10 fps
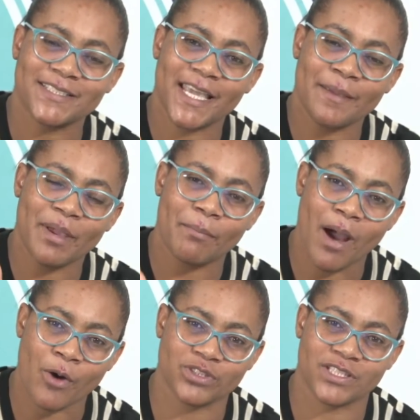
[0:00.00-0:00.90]
came
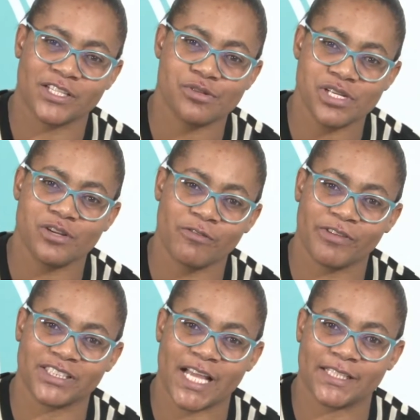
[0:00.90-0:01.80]
about the Treaty of
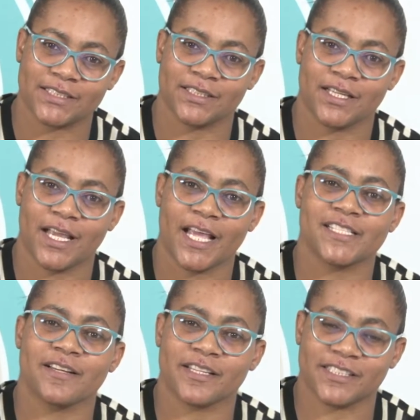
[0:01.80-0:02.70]
Versailles
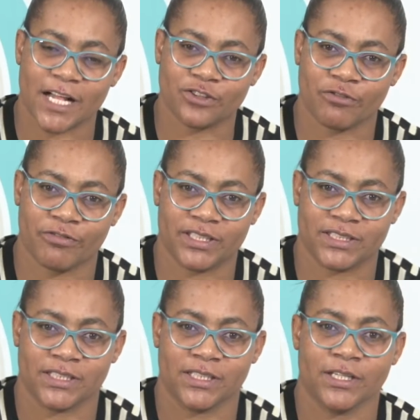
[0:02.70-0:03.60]
as a result of this,
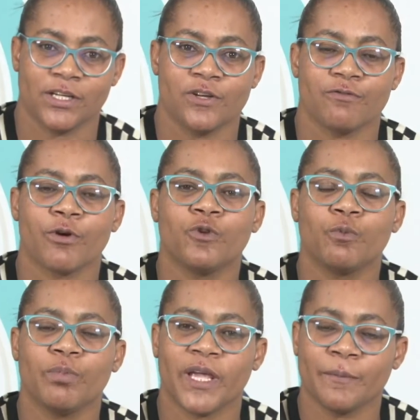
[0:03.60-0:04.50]
for you
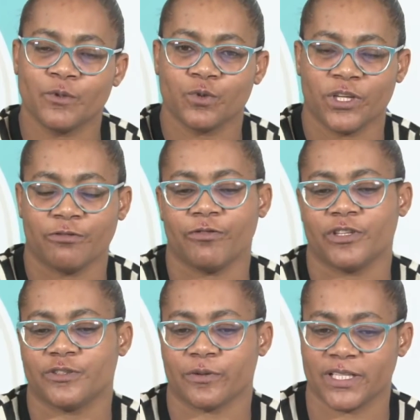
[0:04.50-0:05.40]
to be able to give
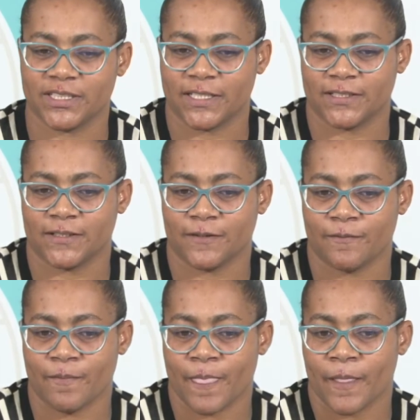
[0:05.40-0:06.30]
these reasons.
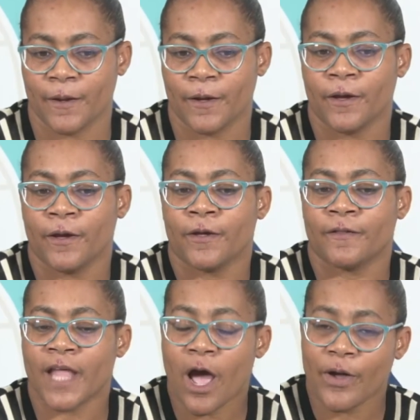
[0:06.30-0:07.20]

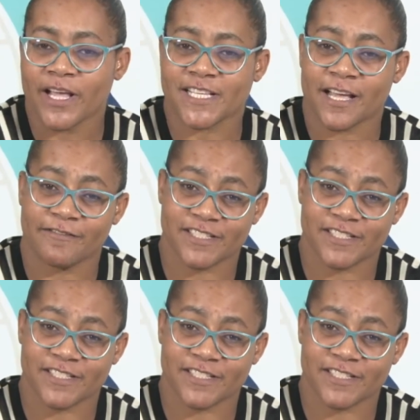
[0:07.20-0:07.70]
Now, as I have